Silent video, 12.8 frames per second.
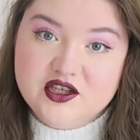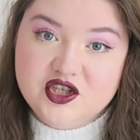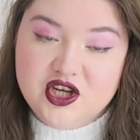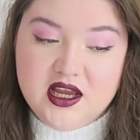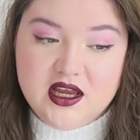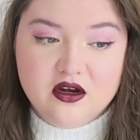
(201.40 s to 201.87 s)

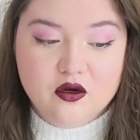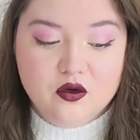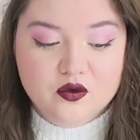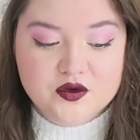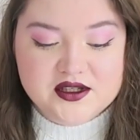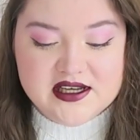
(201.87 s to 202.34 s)
Shein
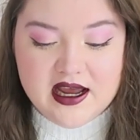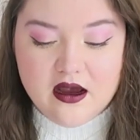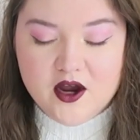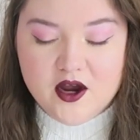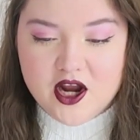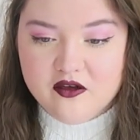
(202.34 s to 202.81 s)
hauls
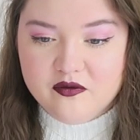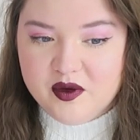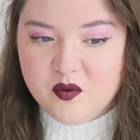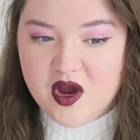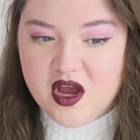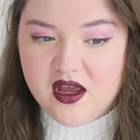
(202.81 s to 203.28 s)
now and I've
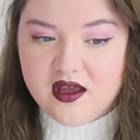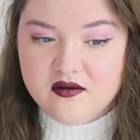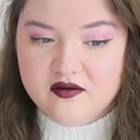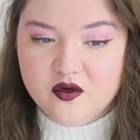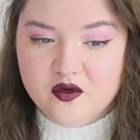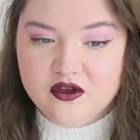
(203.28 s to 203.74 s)
been
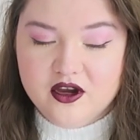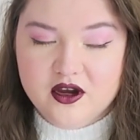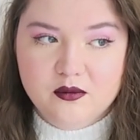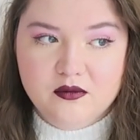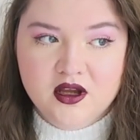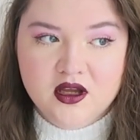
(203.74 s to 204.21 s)
working for
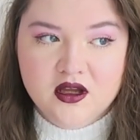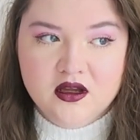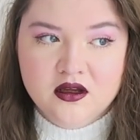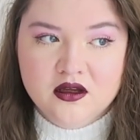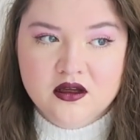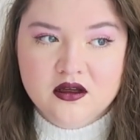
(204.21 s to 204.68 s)
them
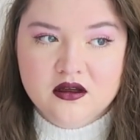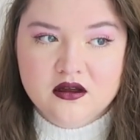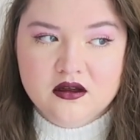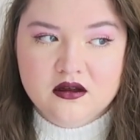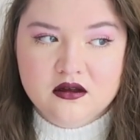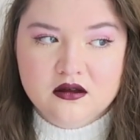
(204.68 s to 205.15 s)

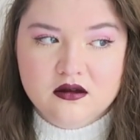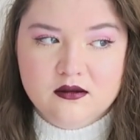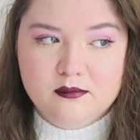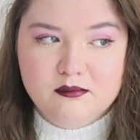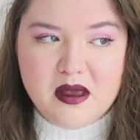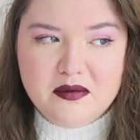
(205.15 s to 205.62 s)

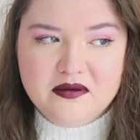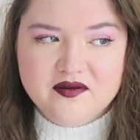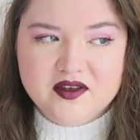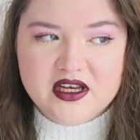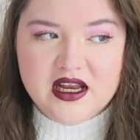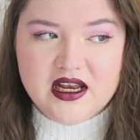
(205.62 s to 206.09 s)
maybe
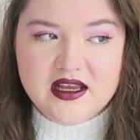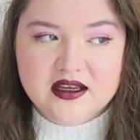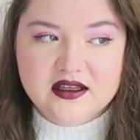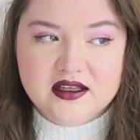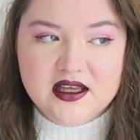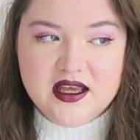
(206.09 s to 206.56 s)
for
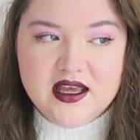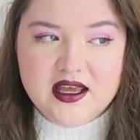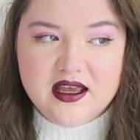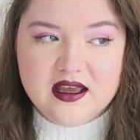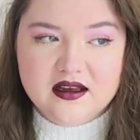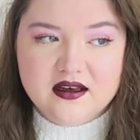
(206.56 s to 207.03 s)
nearly a
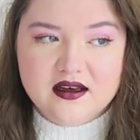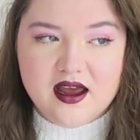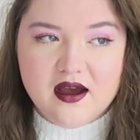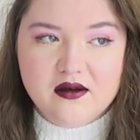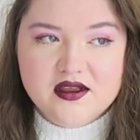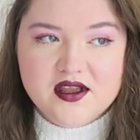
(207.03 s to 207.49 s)
year
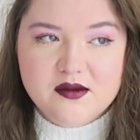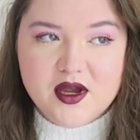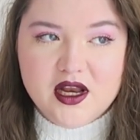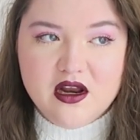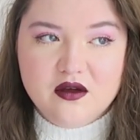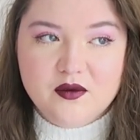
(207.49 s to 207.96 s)
now. I think
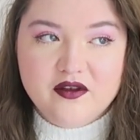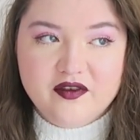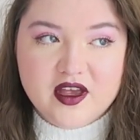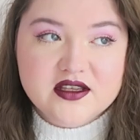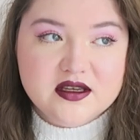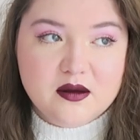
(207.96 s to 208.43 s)
my, my
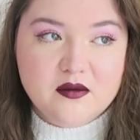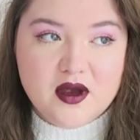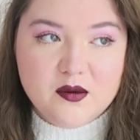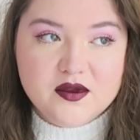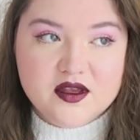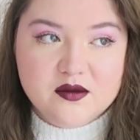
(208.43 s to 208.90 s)
first time I
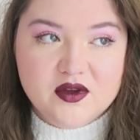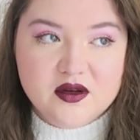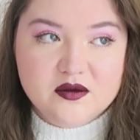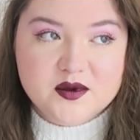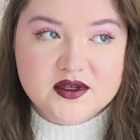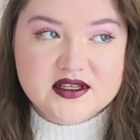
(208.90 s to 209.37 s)
worked with them
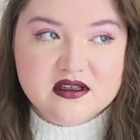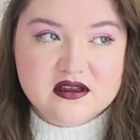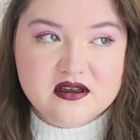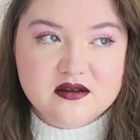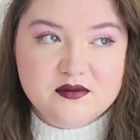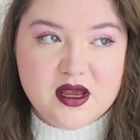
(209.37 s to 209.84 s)
was
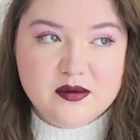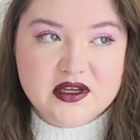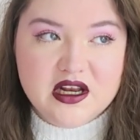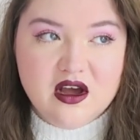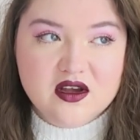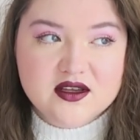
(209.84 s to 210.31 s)

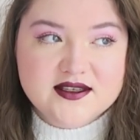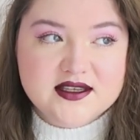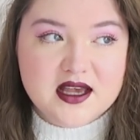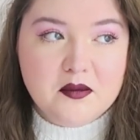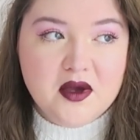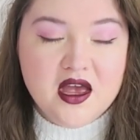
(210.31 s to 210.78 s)
maybe last
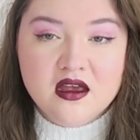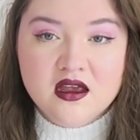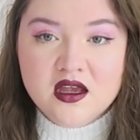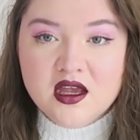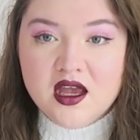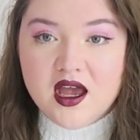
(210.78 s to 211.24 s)
summer.
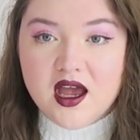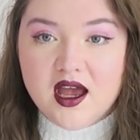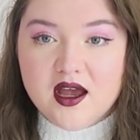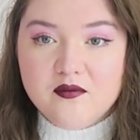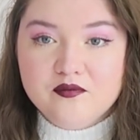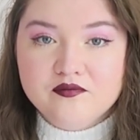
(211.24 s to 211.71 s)

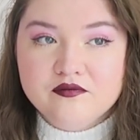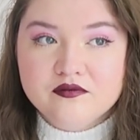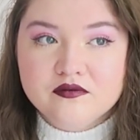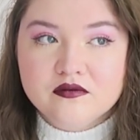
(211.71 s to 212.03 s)
Um,